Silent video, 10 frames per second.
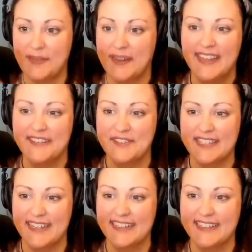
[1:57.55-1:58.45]
but it
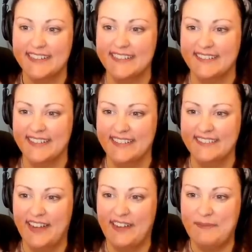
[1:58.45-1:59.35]
was like oh
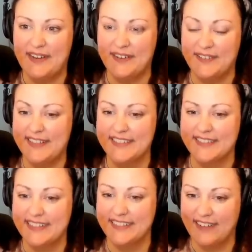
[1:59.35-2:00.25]
no, now I'm paranoid,
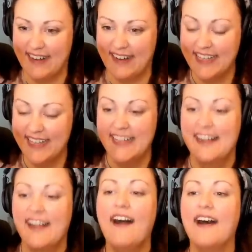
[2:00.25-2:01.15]
so I didn't wear it.
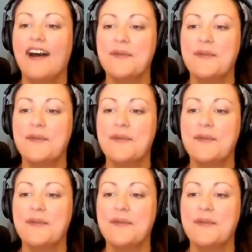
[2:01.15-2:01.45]
I was um,